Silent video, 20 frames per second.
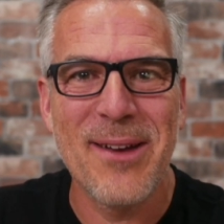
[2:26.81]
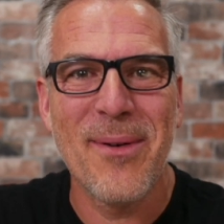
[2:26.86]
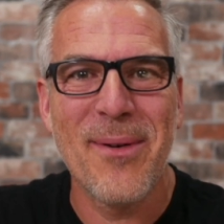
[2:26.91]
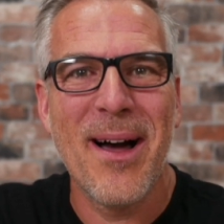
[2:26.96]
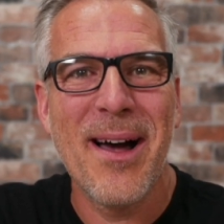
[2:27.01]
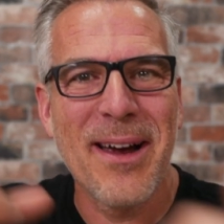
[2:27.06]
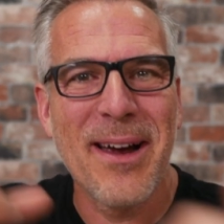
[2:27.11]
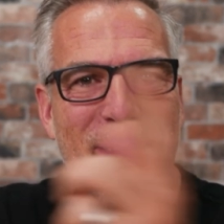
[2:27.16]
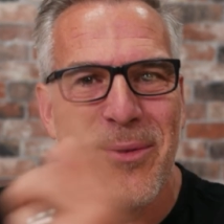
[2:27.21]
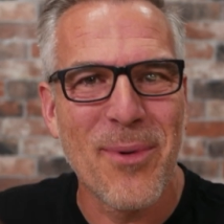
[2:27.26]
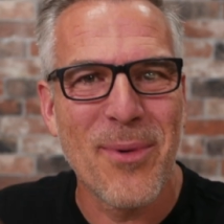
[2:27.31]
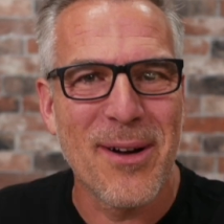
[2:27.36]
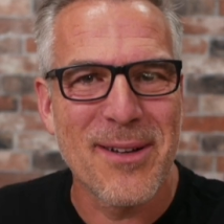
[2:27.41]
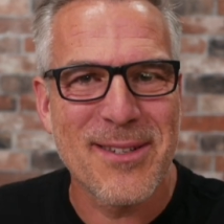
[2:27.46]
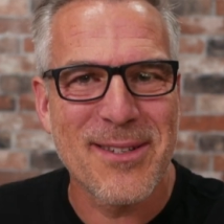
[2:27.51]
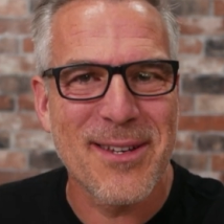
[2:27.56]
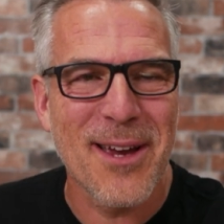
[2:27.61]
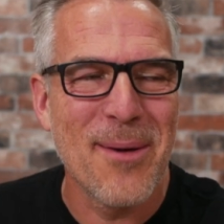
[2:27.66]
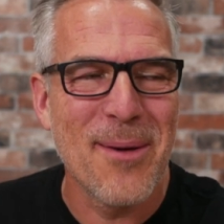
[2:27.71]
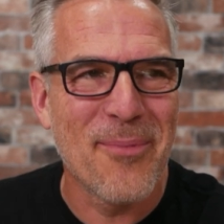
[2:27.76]
you are gonna
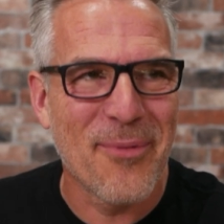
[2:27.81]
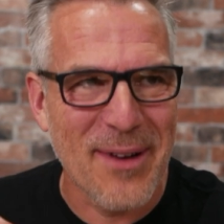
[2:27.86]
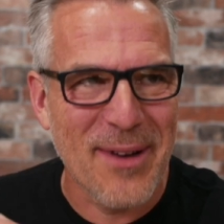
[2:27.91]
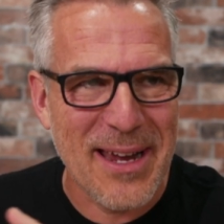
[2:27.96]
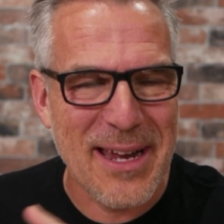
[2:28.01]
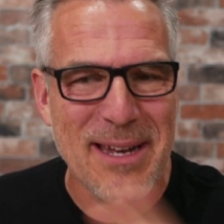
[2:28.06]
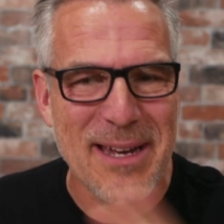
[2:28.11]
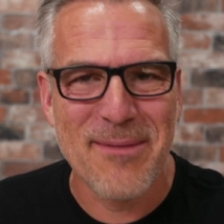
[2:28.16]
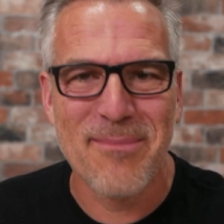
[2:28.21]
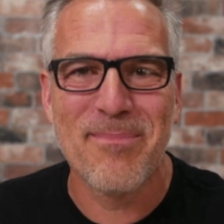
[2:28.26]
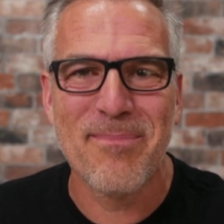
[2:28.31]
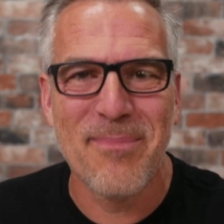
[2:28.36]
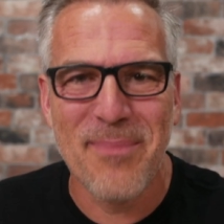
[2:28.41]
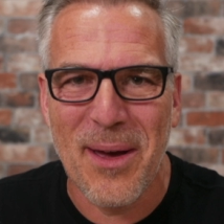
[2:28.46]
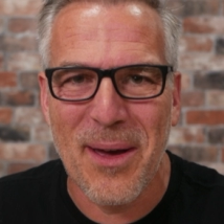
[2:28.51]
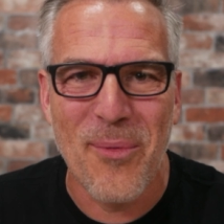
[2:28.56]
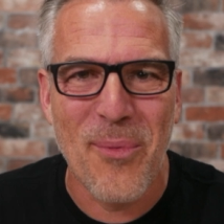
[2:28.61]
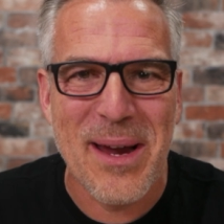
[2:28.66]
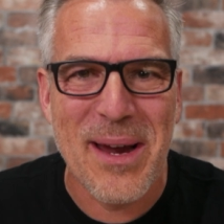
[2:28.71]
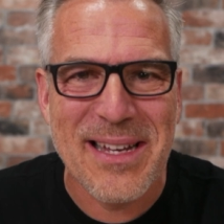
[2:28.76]
watch, hopefully in
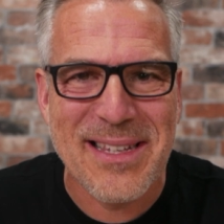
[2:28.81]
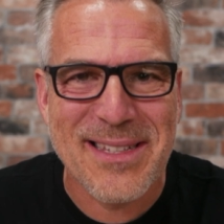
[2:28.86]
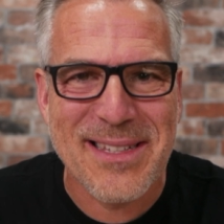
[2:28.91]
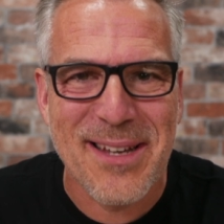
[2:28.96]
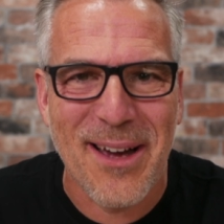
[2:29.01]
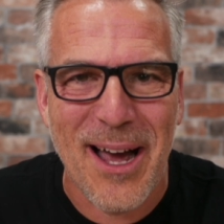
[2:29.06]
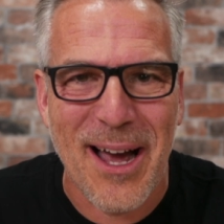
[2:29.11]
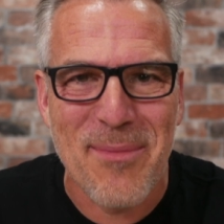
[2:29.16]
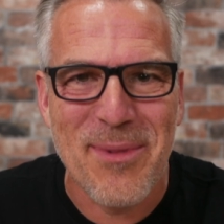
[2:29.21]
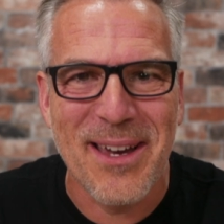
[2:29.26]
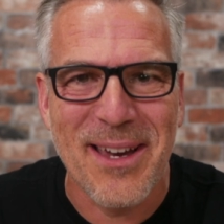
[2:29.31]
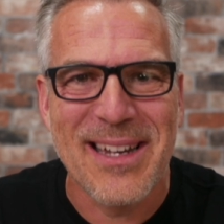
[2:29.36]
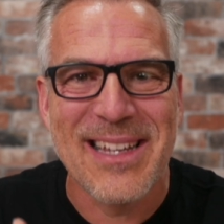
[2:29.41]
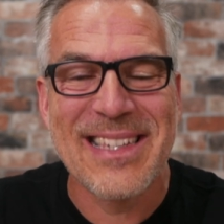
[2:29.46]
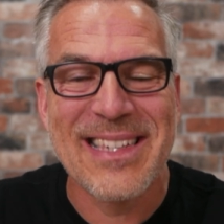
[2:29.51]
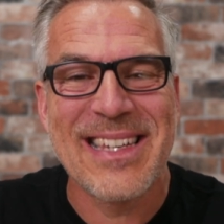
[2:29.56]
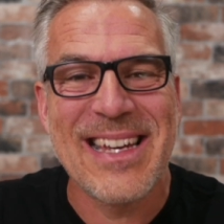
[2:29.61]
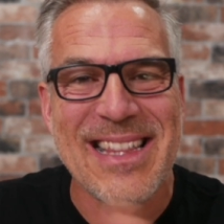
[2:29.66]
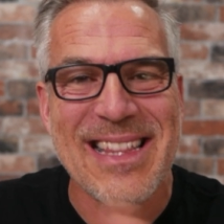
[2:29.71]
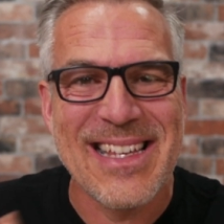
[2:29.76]
a week's time, you're gonna
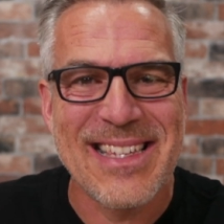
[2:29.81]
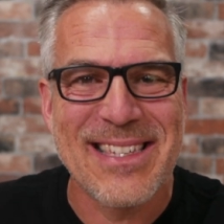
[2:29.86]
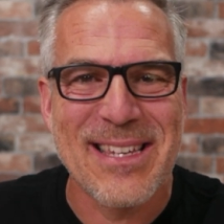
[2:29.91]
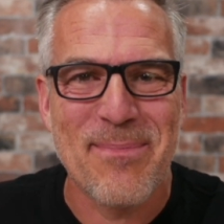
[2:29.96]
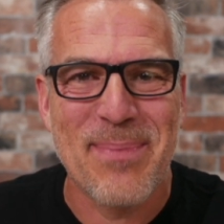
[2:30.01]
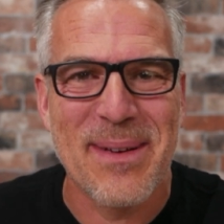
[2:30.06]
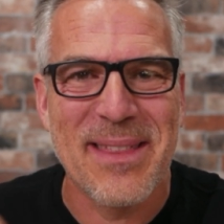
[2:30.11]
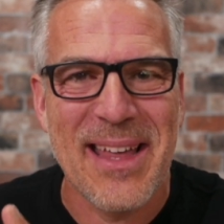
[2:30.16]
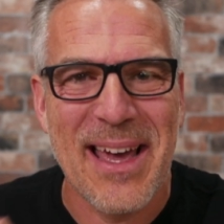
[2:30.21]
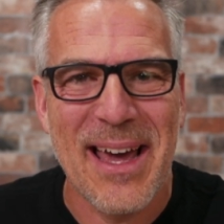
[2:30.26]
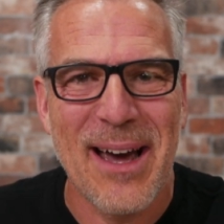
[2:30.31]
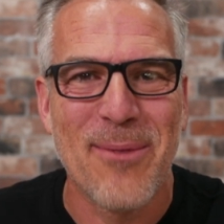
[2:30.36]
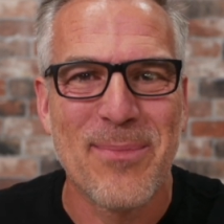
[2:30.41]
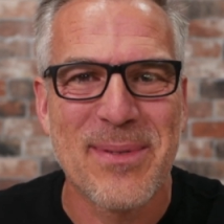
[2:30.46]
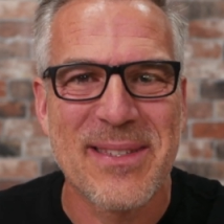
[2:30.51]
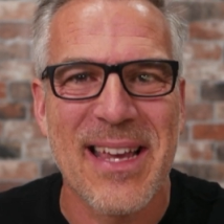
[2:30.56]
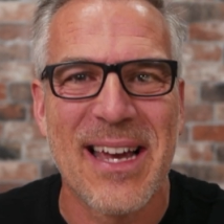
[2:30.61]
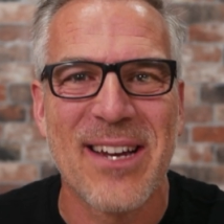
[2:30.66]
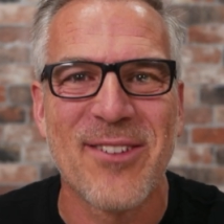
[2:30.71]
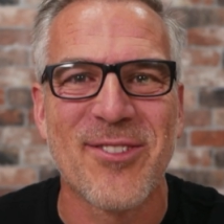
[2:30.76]
see this up in the
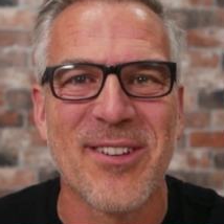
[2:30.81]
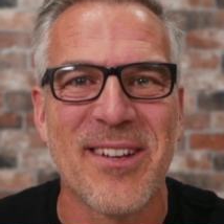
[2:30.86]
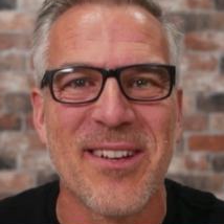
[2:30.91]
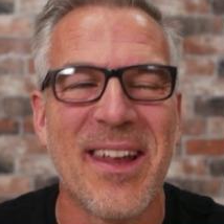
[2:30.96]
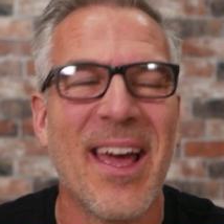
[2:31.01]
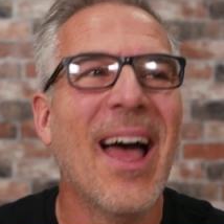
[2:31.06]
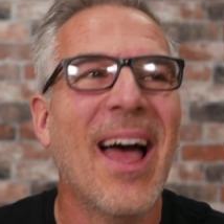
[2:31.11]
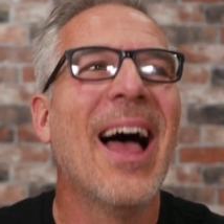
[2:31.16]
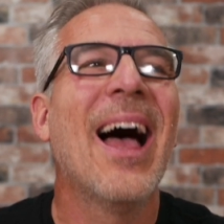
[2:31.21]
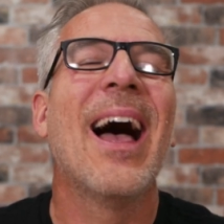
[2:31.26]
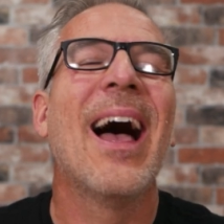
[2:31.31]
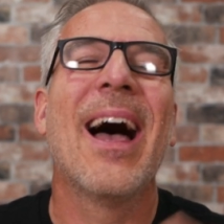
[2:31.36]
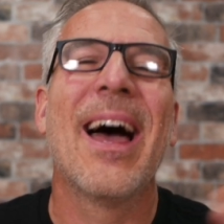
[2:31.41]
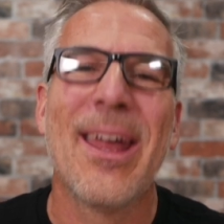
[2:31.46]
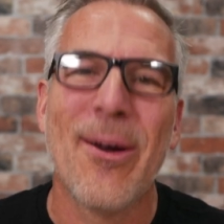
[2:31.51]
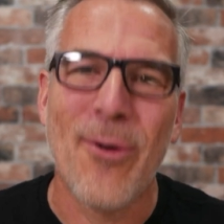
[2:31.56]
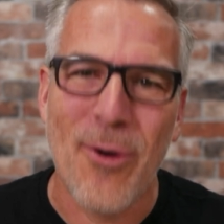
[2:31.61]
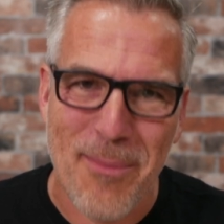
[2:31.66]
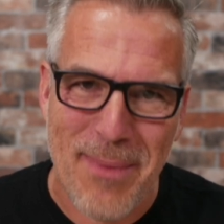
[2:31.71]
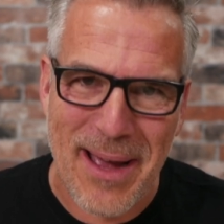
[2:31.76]
help section.
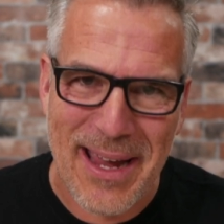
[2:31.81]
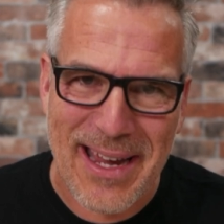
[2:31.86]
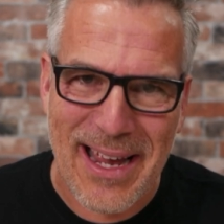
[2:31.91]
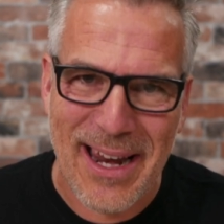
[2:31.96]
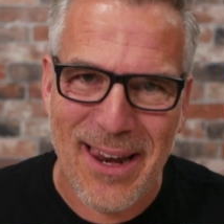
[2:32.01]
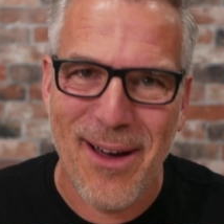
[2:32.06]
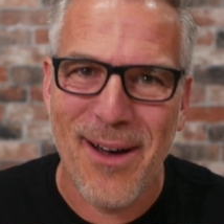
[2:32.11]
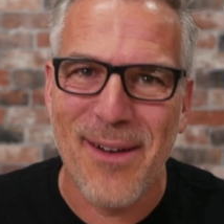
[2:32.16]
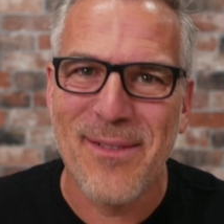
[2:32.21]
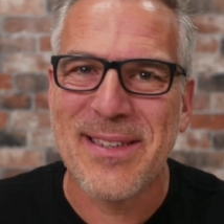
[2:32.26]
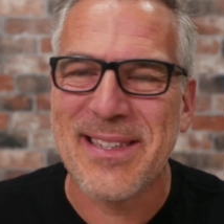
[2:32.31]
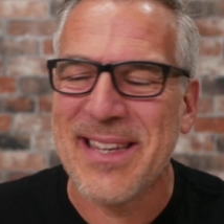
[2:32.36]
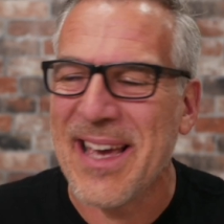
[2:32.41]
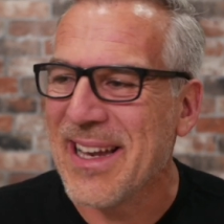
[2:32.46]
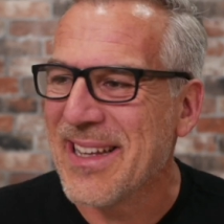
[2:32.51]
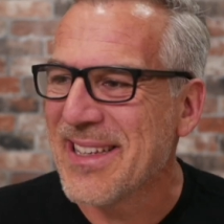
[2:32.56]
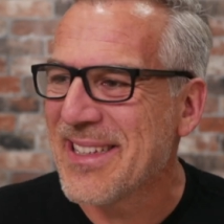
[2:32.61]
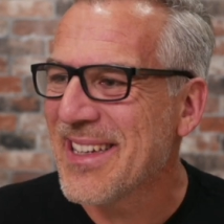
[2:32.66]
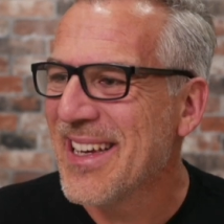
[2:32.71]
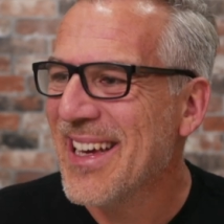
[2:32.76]
And it will make a lot of
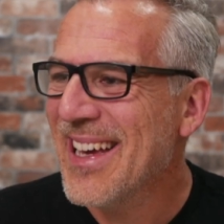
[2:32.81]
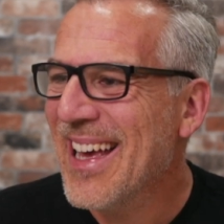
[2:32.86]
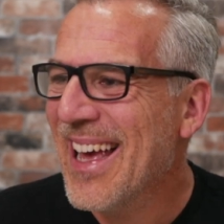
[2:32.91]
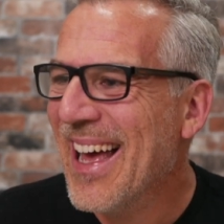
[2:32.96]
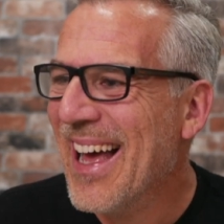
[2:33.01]
sense.